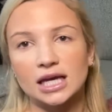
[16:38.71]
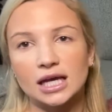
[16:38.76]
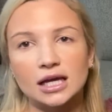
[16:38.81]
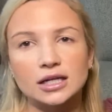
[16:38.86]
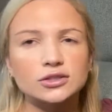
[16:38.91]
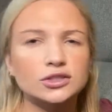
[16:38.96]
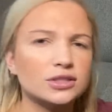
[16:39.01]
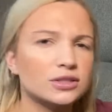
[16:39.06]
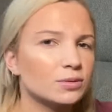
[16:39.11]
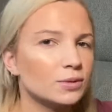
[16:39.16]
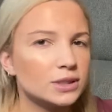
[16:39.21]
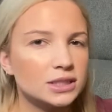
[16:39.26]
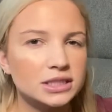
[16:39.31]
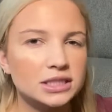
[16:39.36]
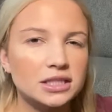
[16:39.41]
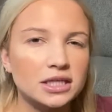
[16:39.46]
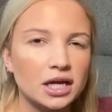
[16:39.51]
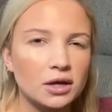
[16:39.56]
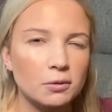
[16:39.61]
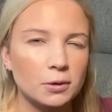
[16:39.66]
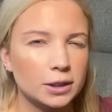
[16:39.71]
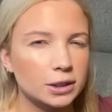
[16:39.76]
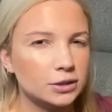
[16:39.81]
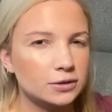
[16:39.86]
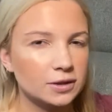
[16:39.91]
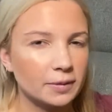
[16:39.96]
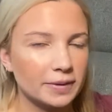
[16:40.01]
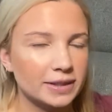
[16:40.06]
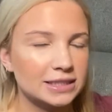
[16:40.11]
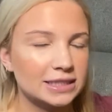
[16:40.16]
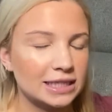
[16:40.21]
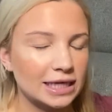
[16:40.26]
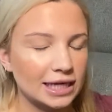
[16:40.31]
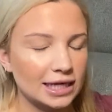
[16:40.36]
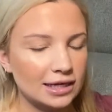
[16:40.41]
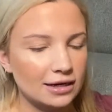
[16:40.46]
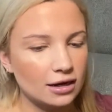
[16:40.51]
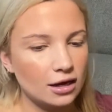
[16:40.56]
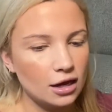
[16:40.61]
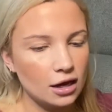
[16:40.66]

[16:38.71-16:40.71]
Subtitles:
It just wasn't something I wanted to use on my skin.